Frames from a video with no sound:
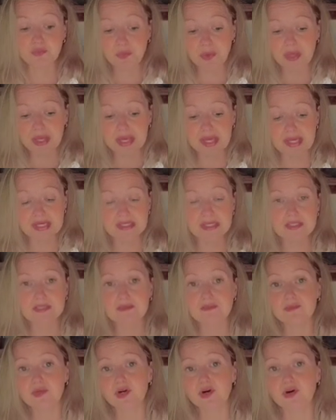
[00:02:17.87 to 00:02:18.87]
paint
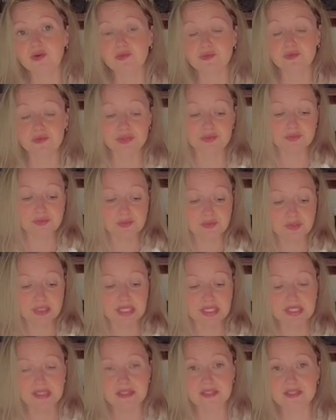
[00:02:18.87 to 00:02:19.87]
over a few
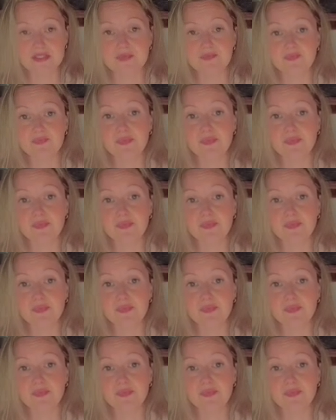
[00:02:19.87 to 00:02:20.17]
days